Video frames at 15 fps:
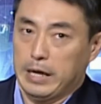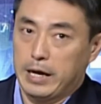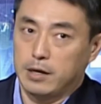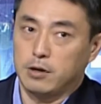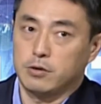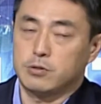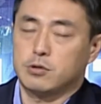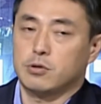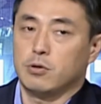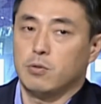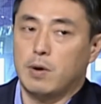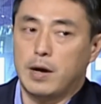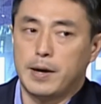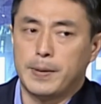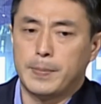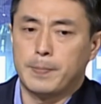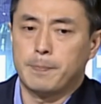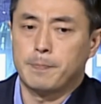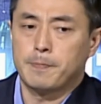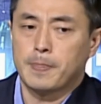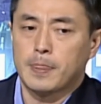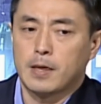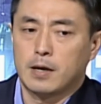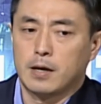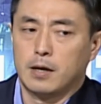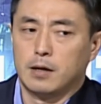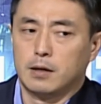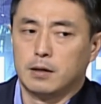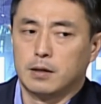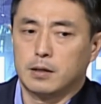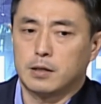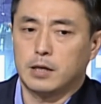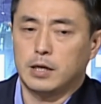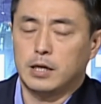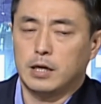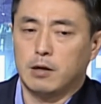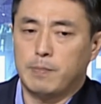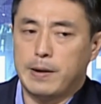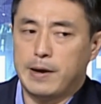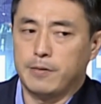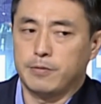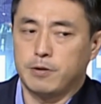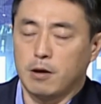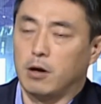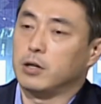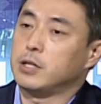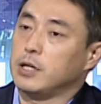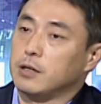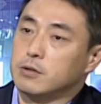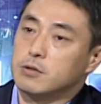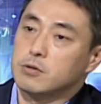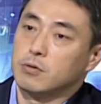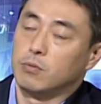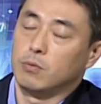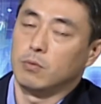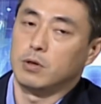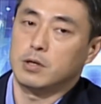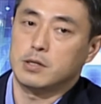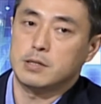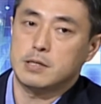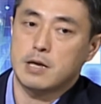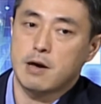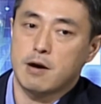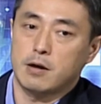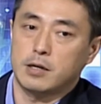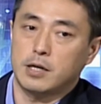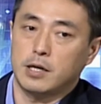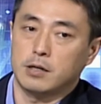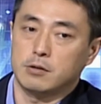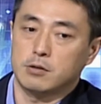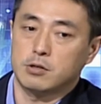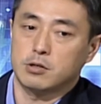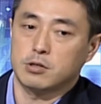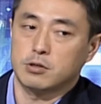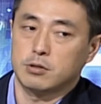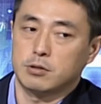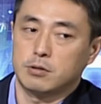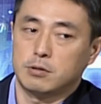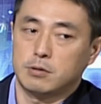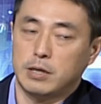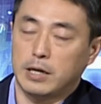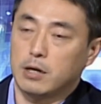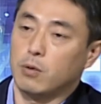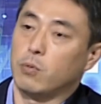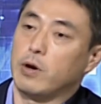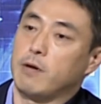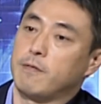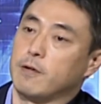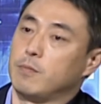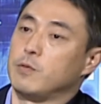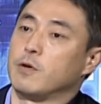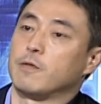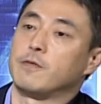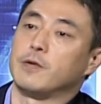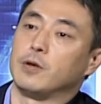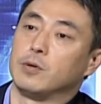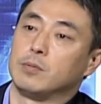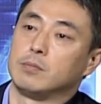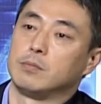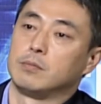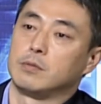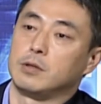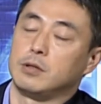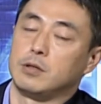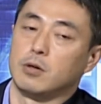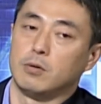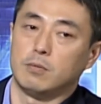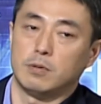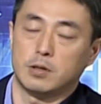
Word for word: And also um, thinking about the audience. What does the audience take away from your film? You okay. don't mm-hmm.